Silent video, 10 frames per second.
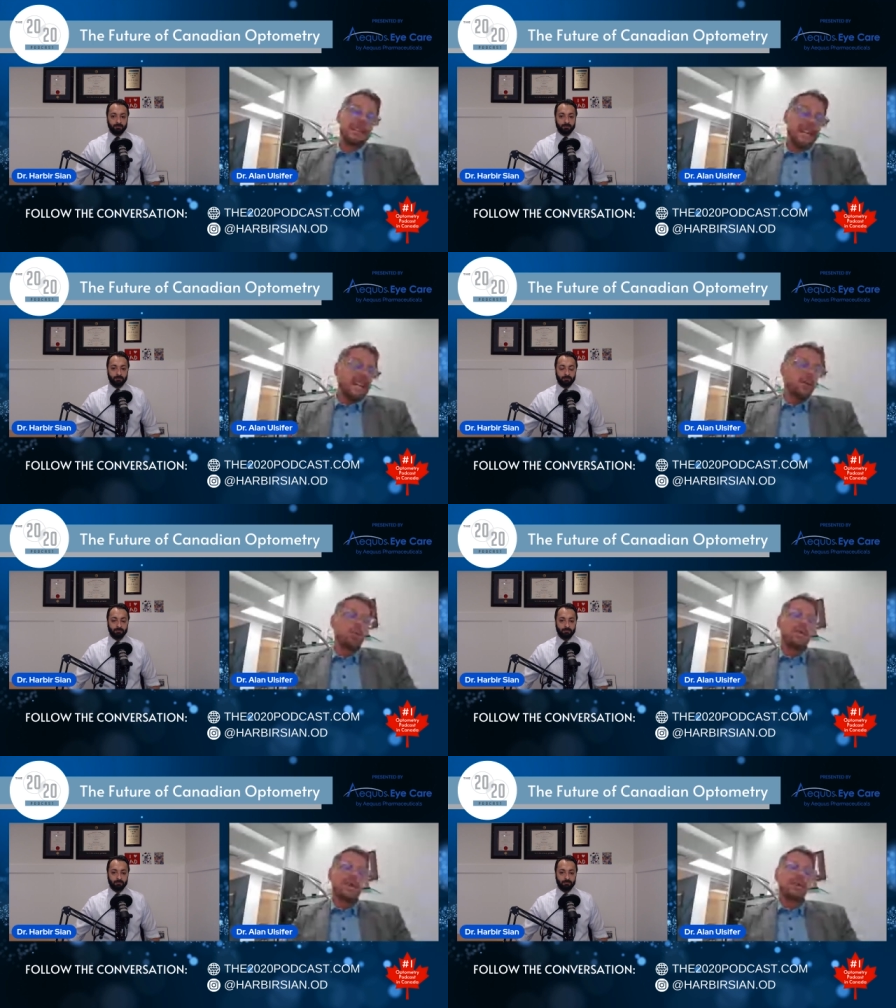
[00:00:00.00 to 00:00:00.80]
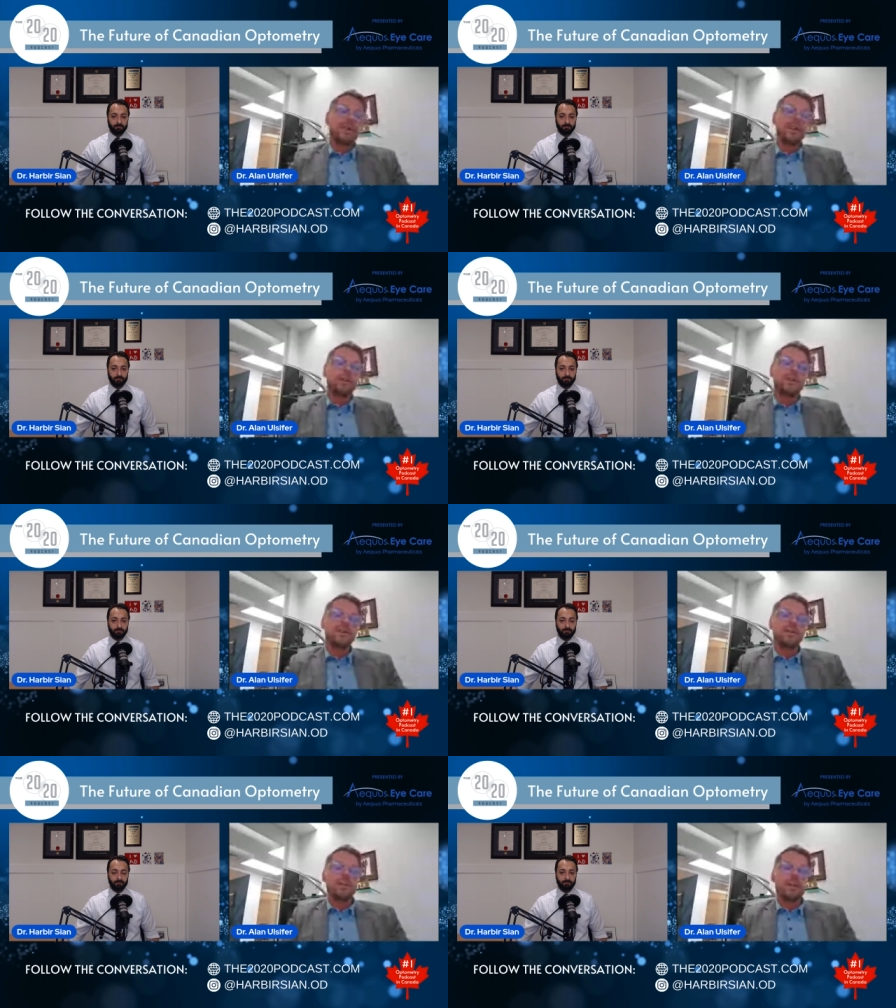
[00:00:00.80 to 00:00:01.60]
anyone that'll hear the
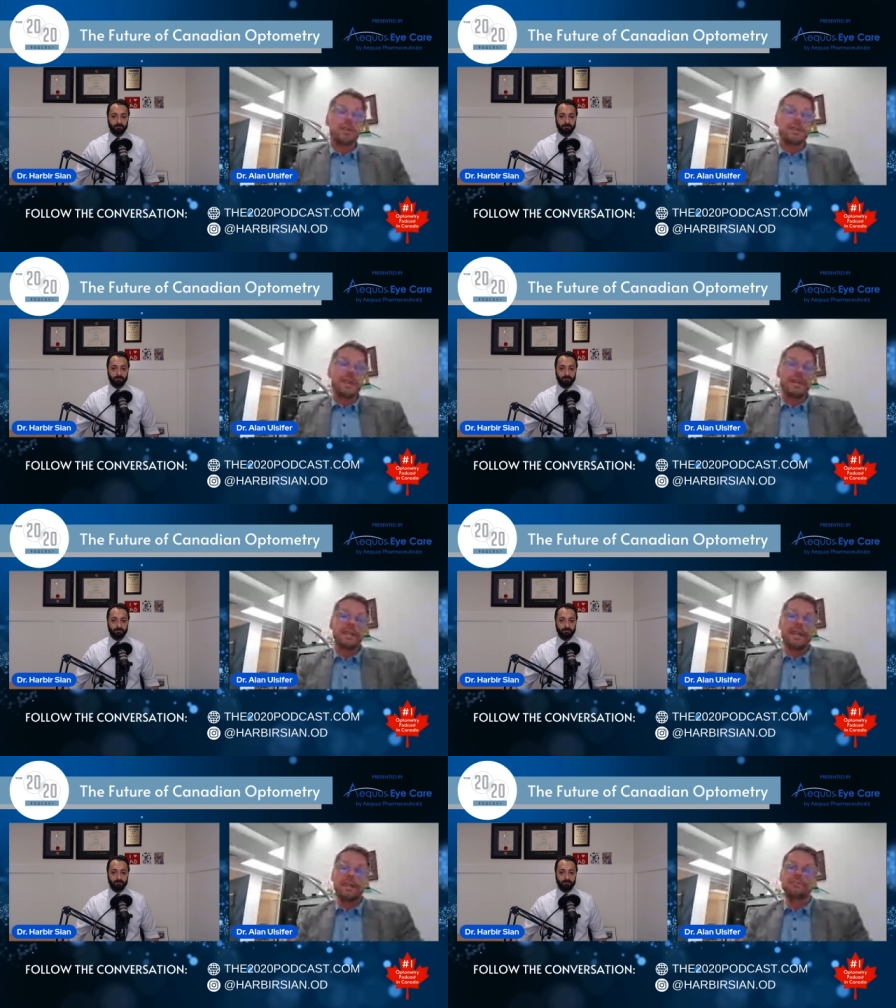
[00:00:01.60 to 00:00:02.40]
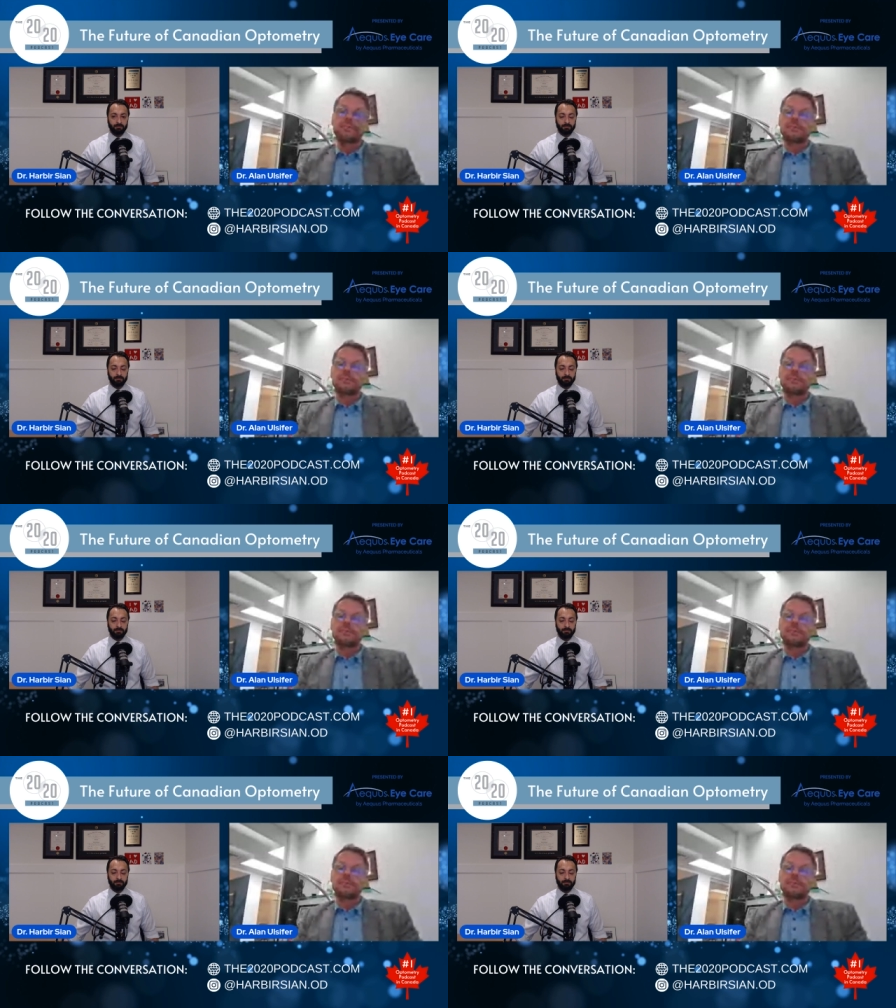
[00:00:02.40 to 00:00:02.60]
story, is that, hey,